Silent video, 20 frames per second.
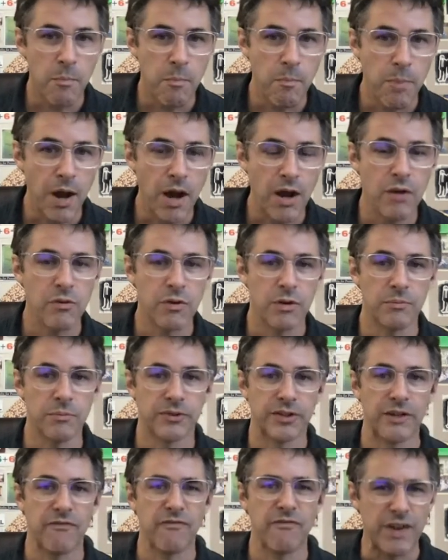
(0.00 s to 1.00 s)
poems
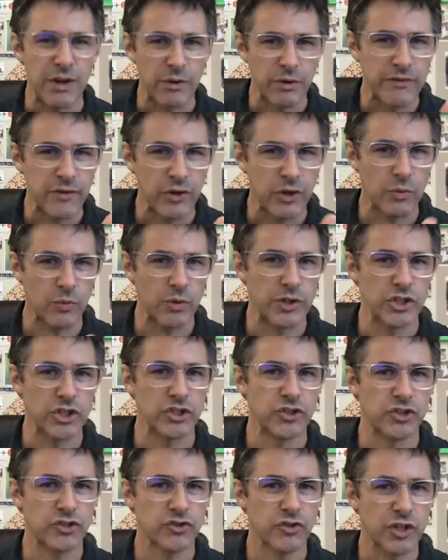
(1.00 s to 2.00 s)
have very, very rigid
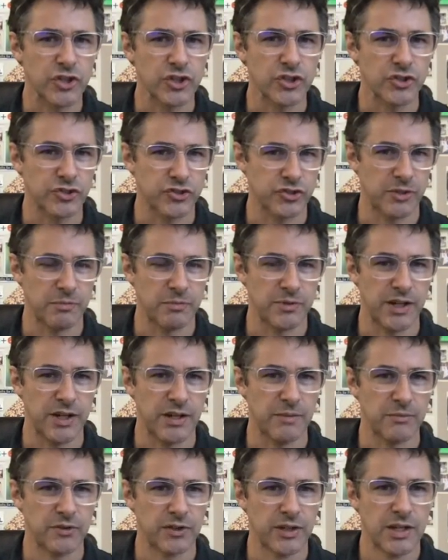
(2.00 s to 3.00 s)
structures
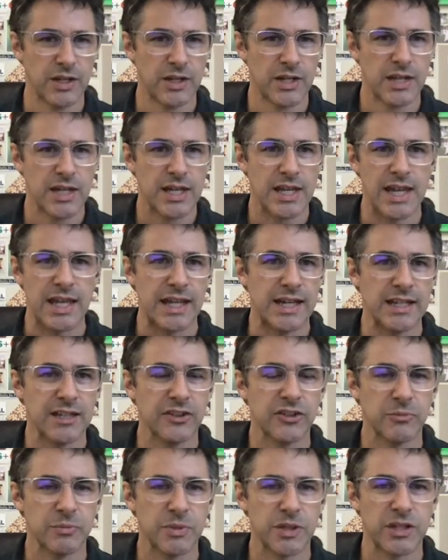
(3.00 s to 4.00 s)
sometimes. And it
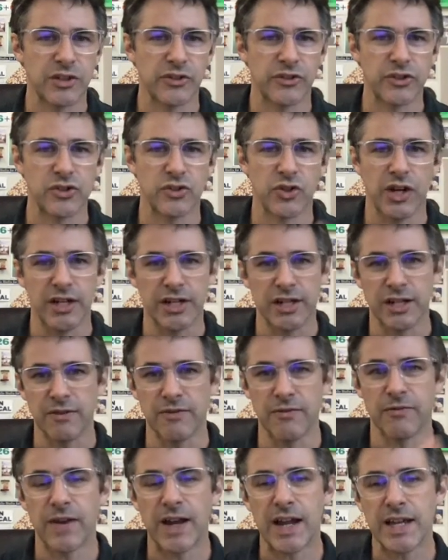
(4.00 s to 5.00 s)
isn't because they're trying to
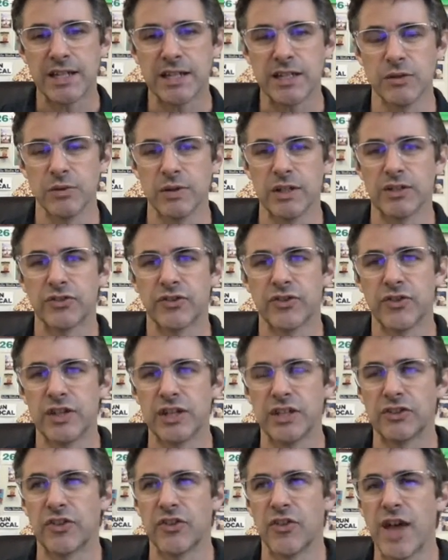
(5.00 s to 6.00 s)
confine you,
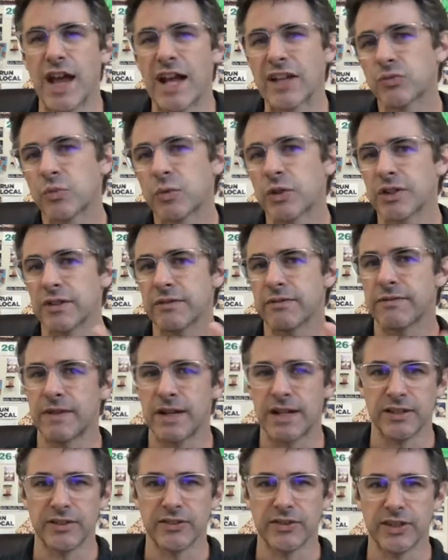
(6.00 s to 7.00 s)
that's what
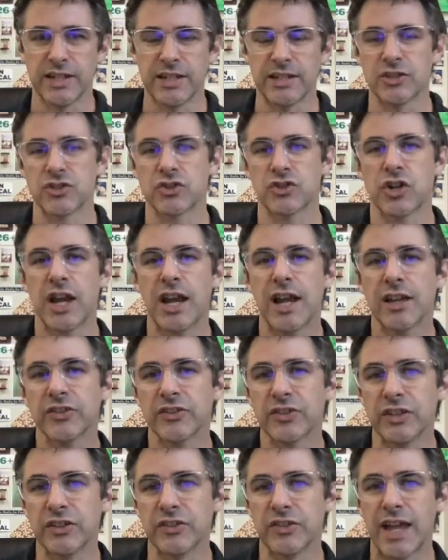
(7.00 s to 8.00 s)
defines it. And the
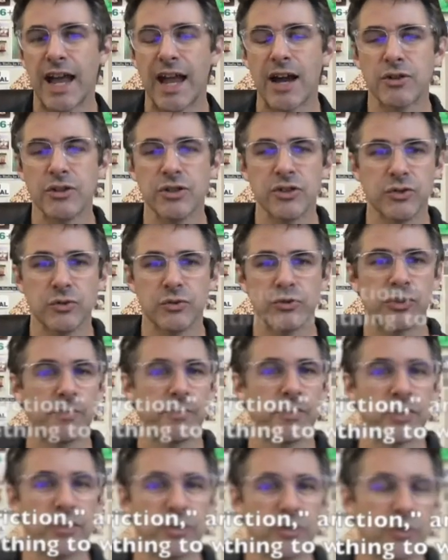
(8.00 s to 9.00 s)
task is, how do you do
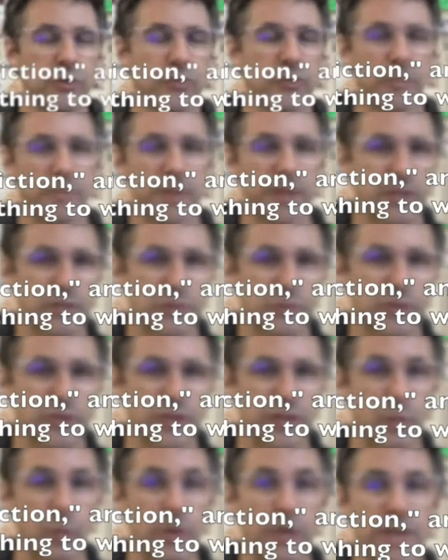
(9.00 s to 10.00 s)
something new, something
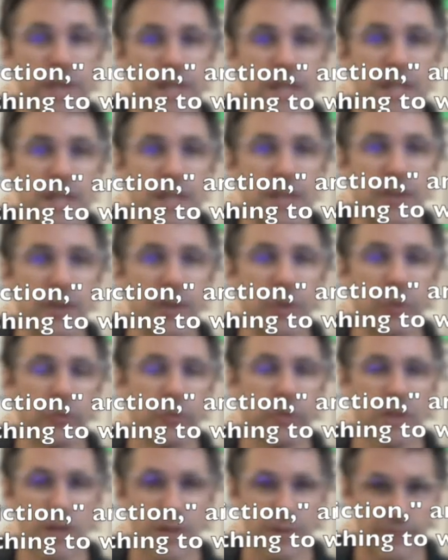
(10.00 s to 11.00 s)
interesting within those
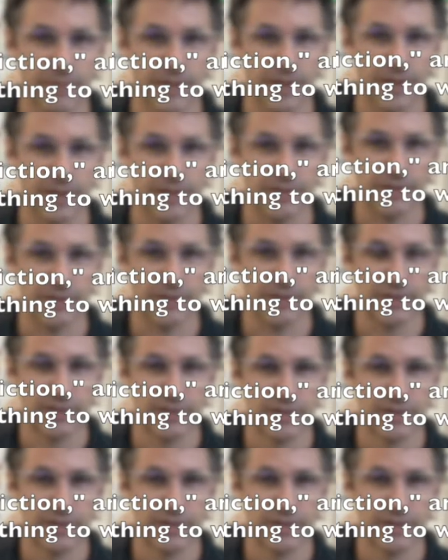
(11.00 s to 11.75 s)
confines?